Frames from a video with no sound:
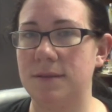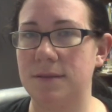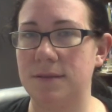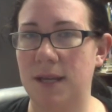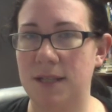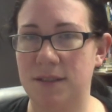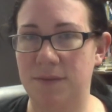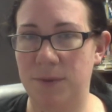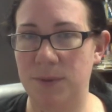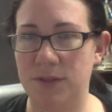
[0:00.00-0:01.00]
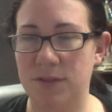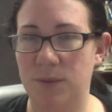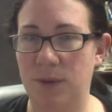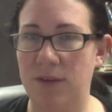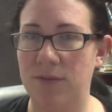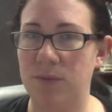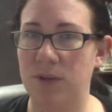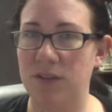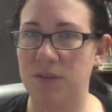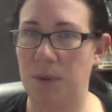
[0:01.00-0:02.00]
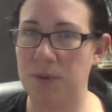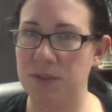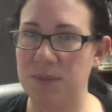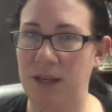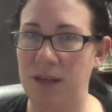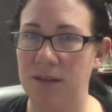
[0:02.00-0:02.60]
takes the focus away from where it's supposed to be